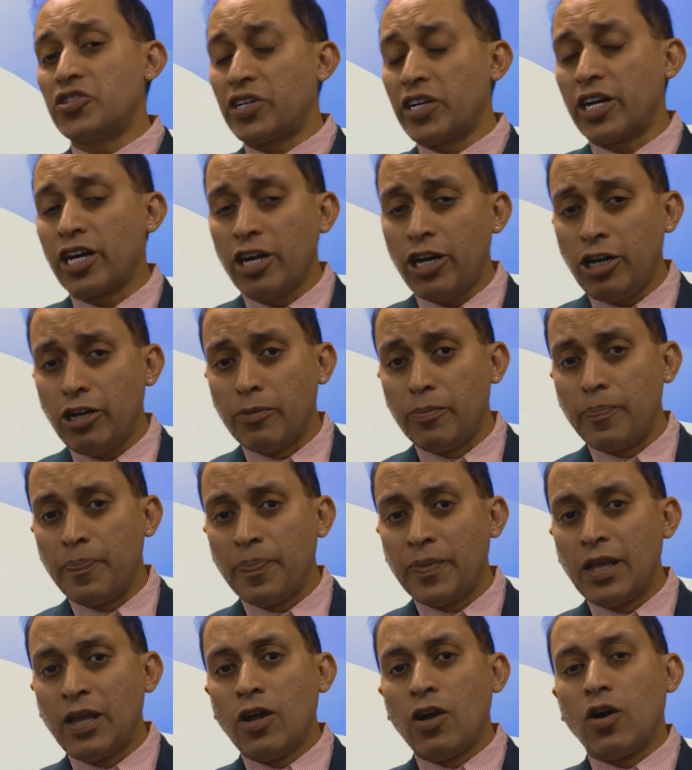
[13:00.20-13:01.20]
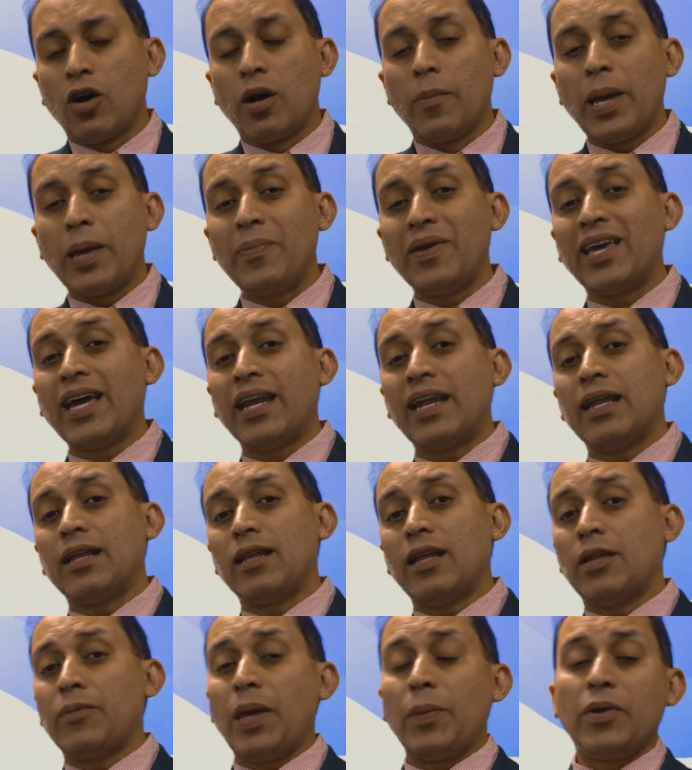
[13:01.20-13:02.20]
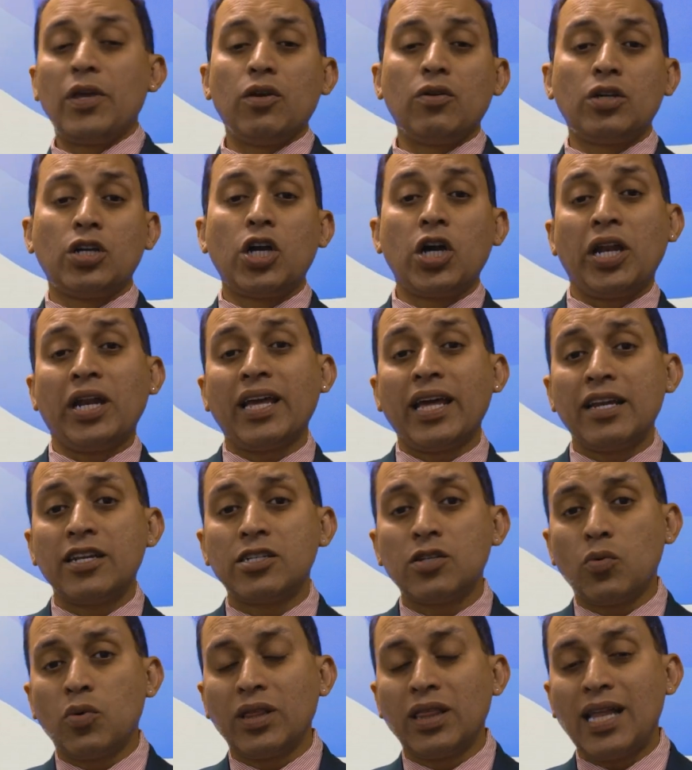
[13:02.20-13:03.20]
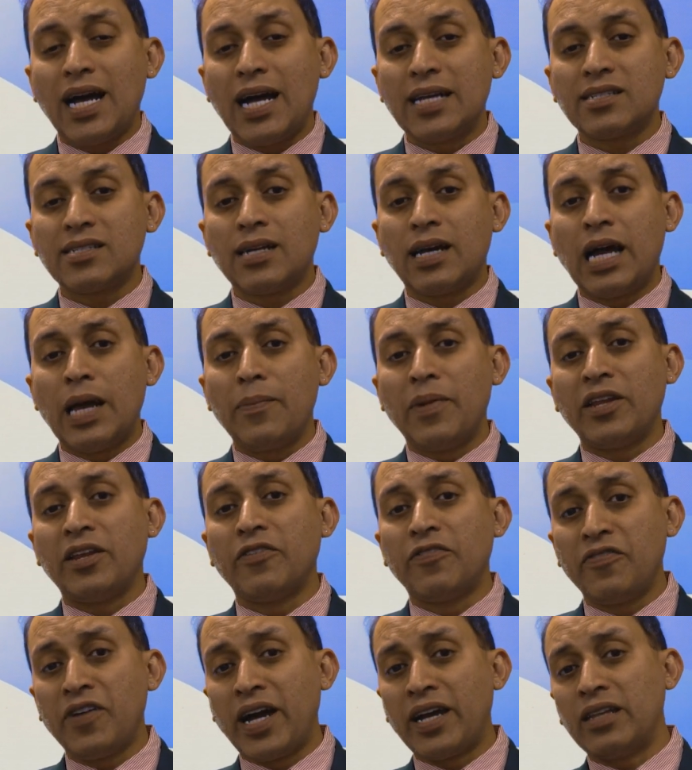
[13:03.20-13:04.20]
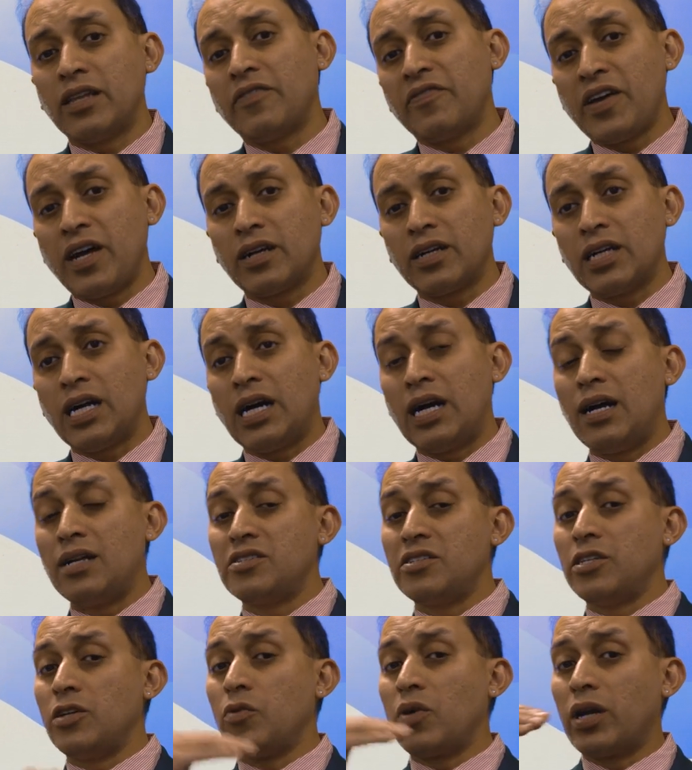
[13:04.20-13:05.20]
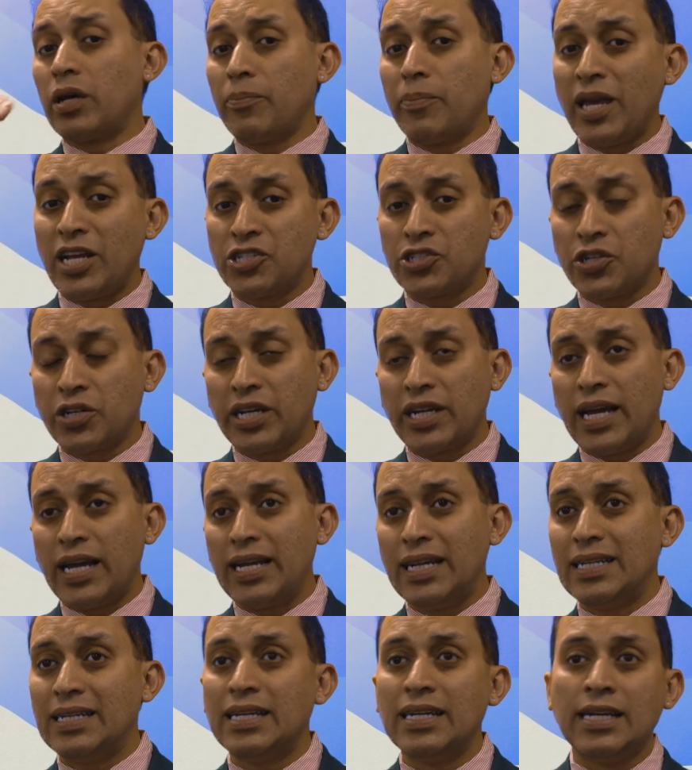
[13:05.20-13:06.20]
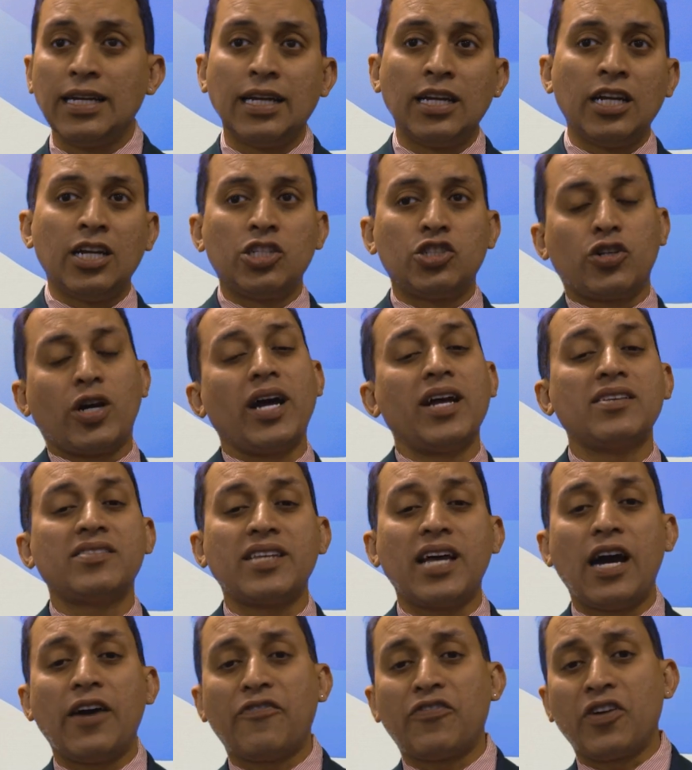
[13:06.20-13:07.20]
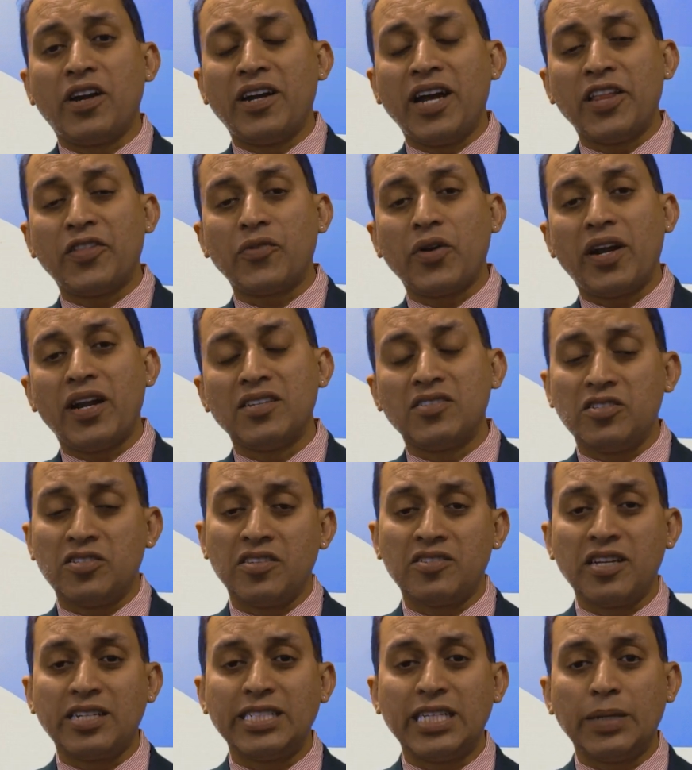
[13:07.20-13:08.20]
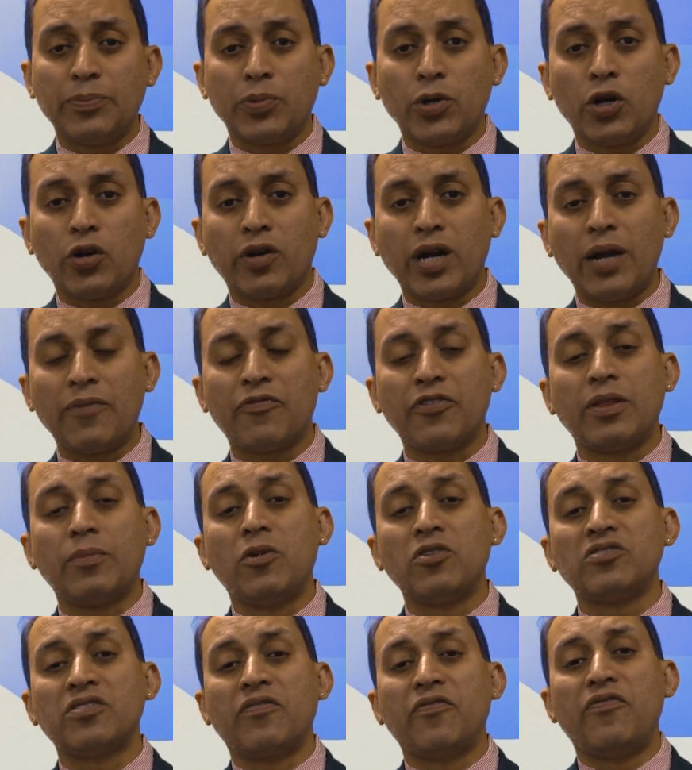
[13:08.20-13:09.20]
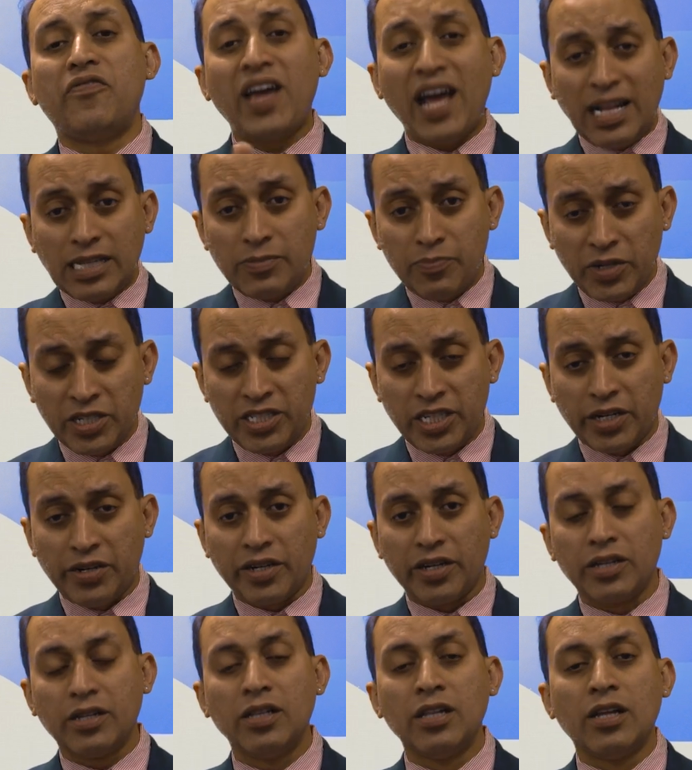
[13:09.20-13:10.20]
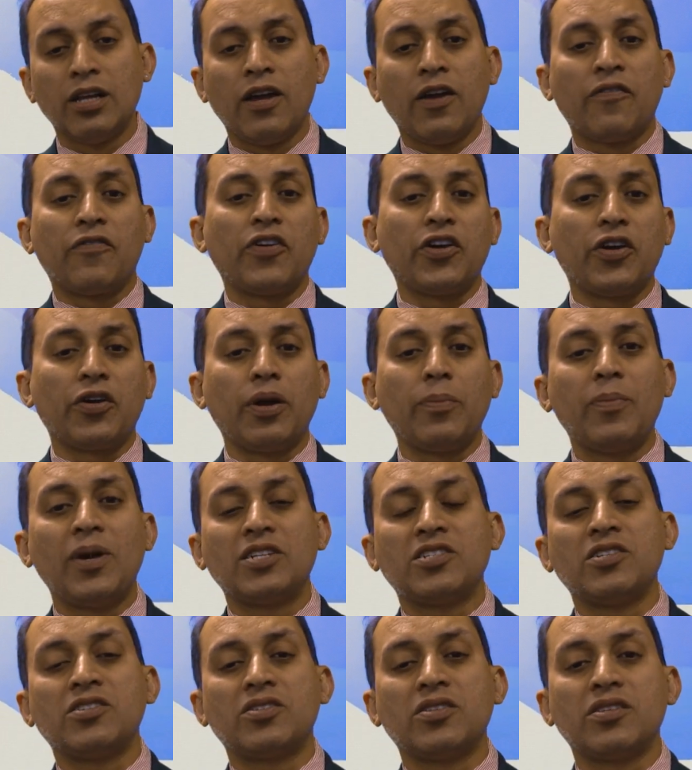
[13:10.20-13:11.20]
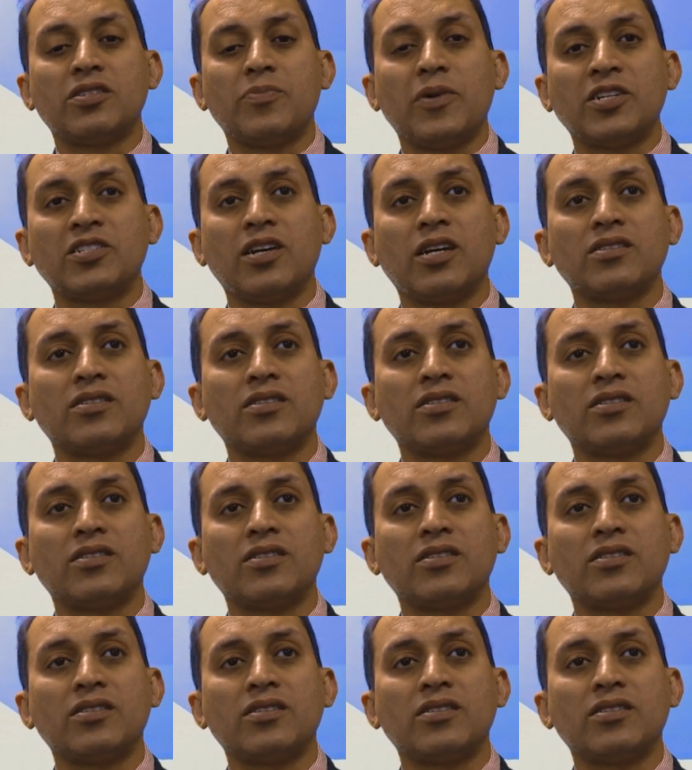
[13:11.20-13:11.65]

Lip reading: to your home, or maybe you couldn't get into one last time and you finally found Cons and you want to make sure to get in, try us out for our 9th grade SHSAT program for the most advanced material for your admissions to the specialized